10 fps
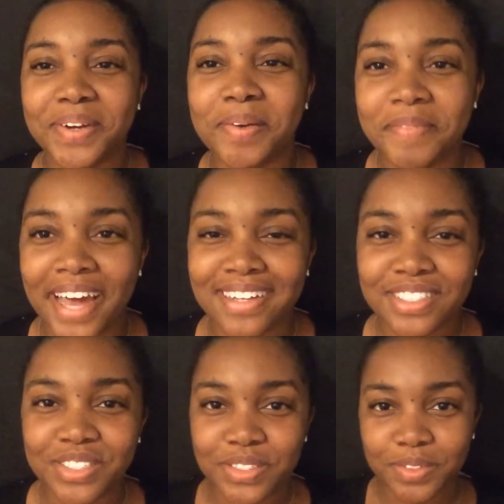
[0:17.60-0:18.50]
welcome back
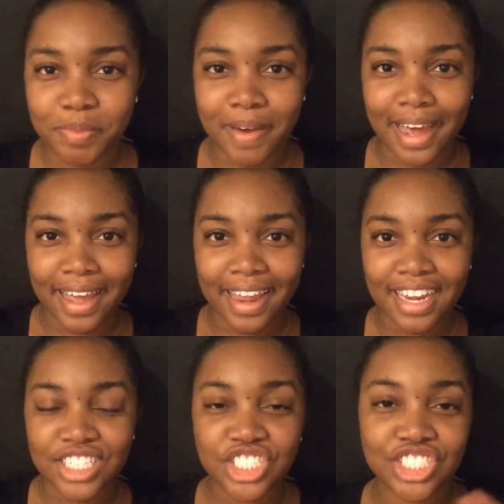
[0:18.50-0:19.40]
to my
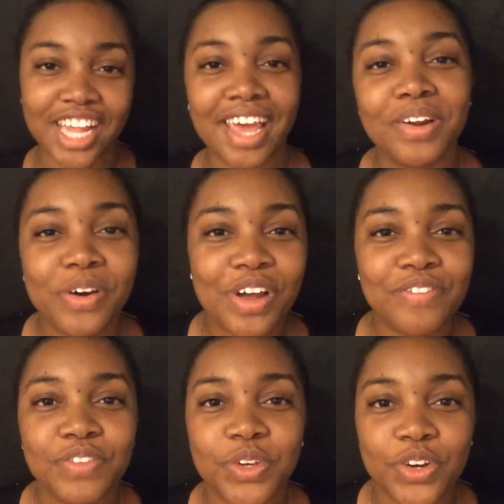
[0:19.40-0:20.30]
channel.
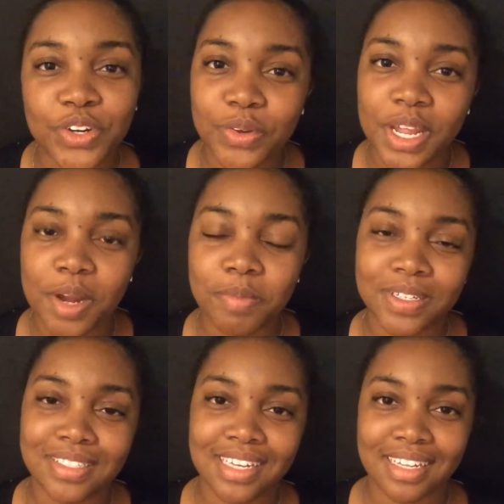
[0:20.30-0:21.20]
If you are new here,
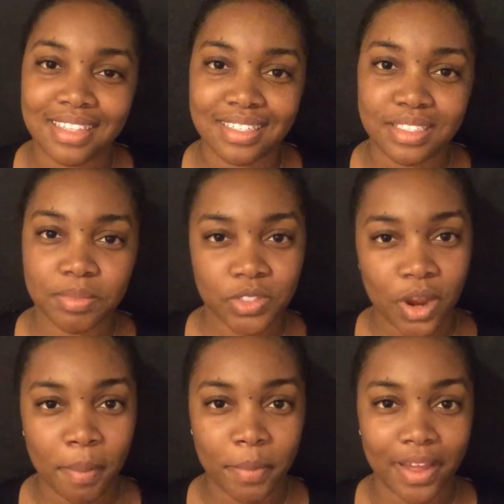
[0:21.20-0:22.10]
please hit the
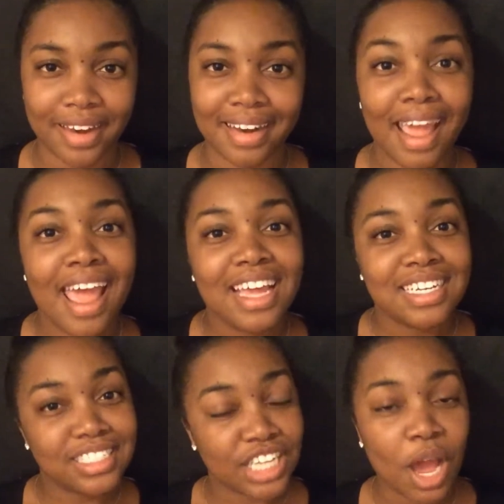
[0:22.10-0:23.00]
subscribe button
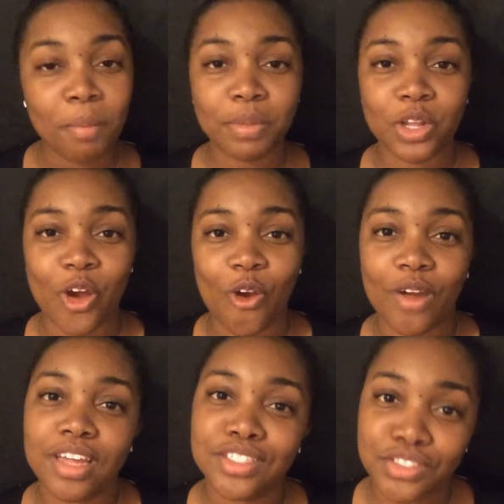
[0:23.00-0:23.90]
down below
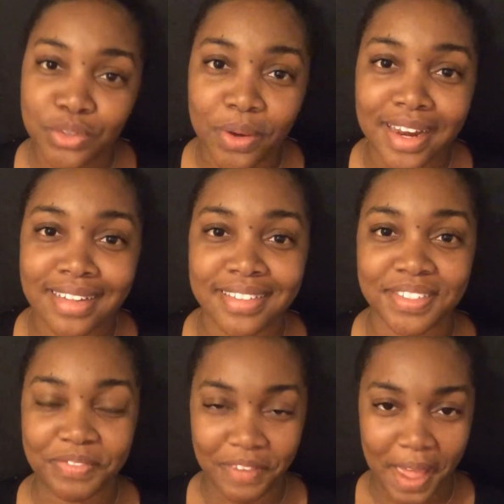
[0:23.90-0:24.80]
and join
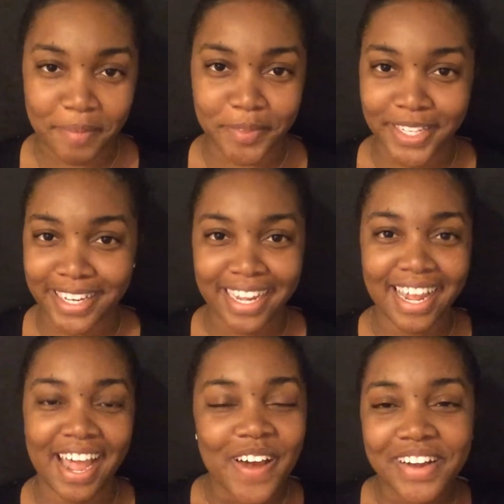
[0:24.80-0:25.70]
this family.
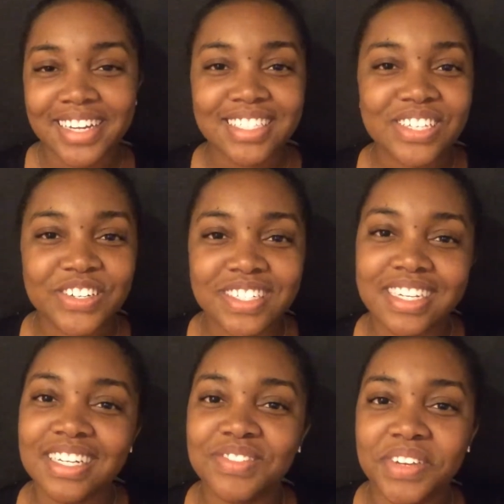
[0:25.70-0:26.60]
Okay, so
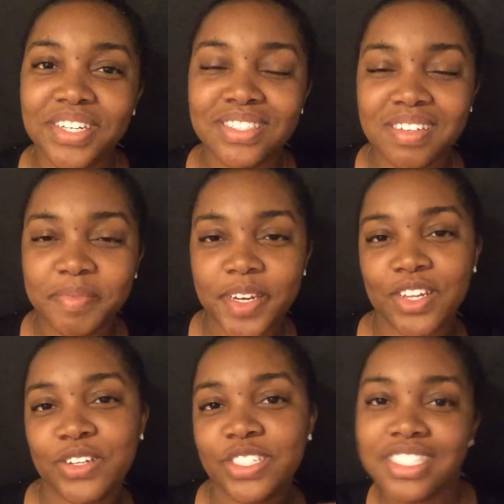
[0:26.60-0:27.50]
today's video is gonna be a
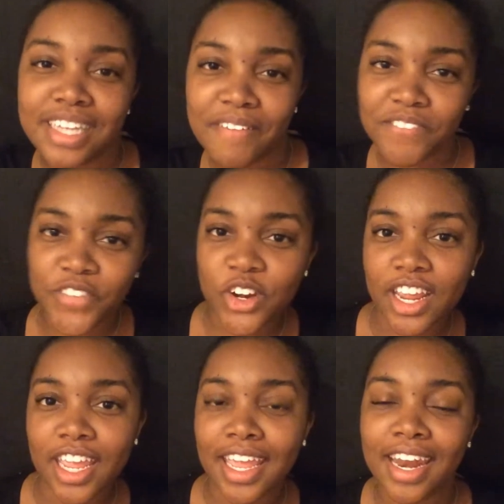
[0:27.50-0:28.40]
little
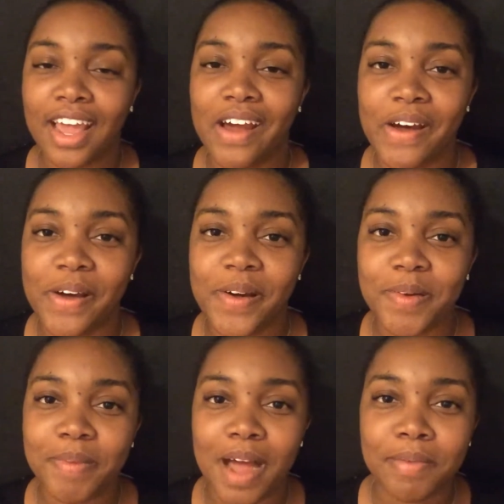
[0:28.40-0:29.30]
different.
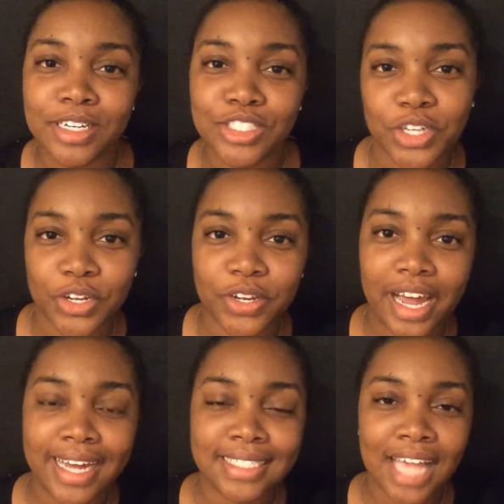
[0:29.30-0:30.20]
I'm gonna show you
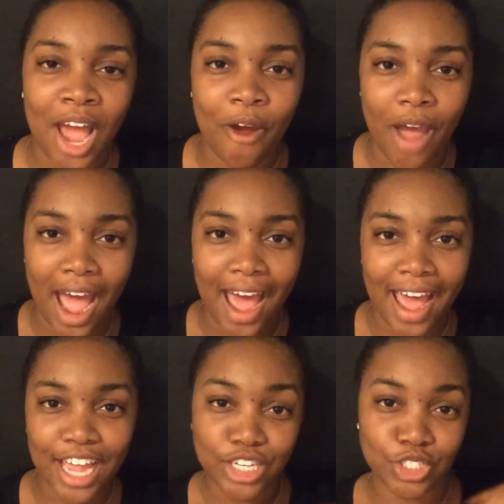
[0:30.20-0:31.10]
guys how
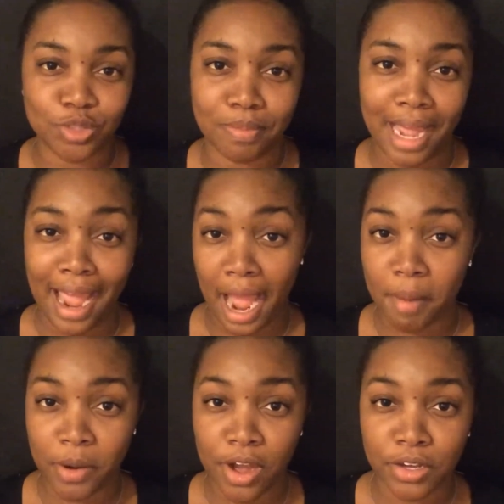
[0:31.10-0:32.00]
I do my
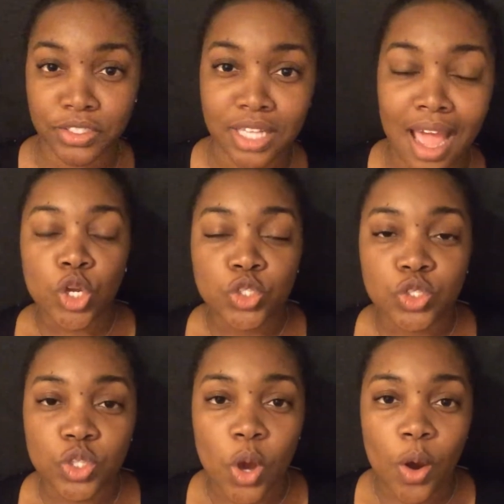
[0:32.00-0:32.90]
eyebrows.
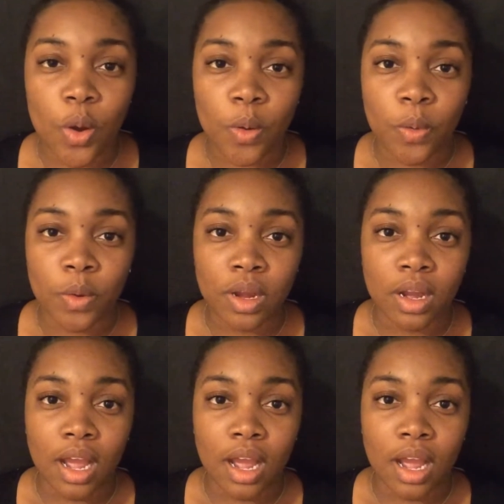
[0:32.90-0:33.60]
So